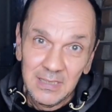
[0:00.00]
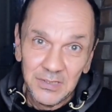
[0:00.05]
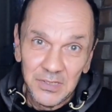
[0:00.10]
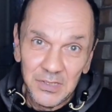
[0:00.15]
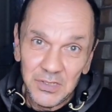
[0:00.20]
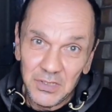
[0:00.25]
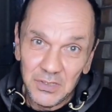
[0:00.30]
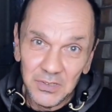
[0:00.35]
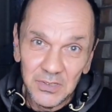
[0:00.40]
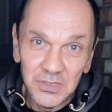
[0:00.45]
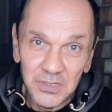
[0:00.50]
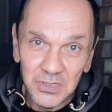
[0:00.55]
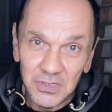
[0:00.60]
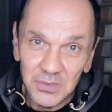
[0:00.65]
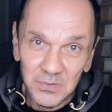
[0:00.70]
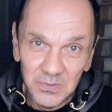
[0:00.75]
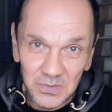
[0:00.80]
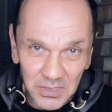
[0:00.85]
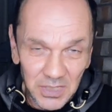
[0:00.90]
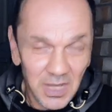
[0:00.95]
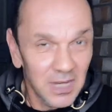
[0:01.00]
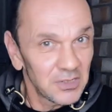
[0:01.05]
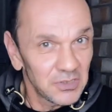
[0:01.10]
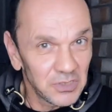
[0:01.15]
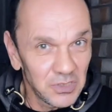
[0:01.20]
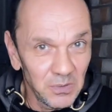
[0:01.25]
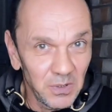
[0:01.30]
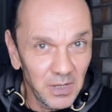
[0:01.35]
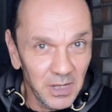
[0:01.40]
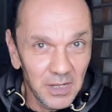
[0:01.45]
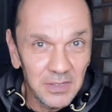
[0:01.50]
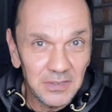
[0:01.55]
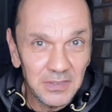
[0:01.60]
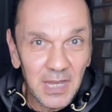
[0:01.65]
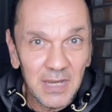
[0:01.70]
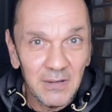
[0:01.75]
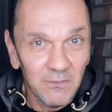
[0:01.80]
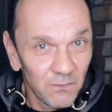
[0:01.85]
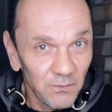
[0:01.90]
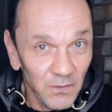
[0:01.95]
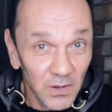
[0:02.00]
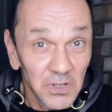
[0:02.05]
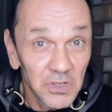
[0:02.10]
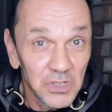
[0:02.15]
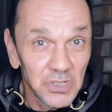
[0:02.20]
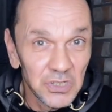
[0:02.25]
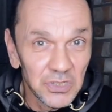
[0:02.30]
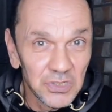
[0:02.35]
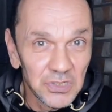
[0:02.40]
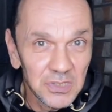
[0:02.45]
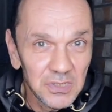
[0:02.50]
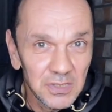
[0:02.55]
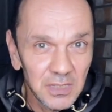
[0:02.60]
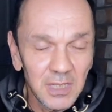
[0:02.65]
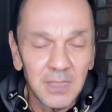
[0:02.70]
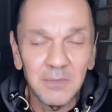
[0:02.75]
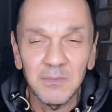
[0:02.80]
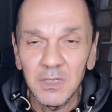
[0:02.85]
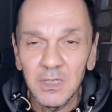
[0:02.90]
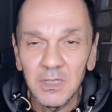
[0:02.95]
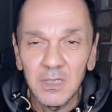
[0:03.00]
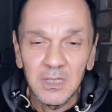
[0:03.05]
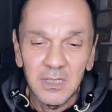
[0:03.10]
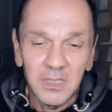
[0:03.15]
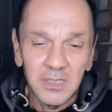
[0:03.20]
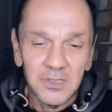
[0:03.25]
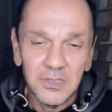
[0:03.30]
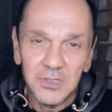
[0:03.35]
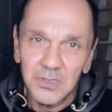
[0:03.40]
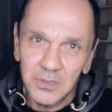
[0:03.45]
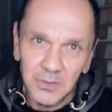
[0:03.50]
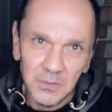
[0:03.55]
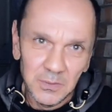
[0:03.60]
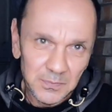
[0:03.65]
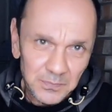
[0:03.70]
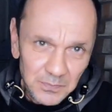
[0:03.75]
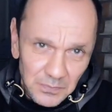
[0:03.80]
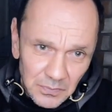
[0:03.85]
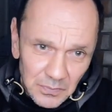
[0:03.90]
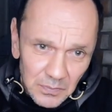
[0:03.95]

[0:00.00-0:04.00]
decides to start to cut down functions, yeah? So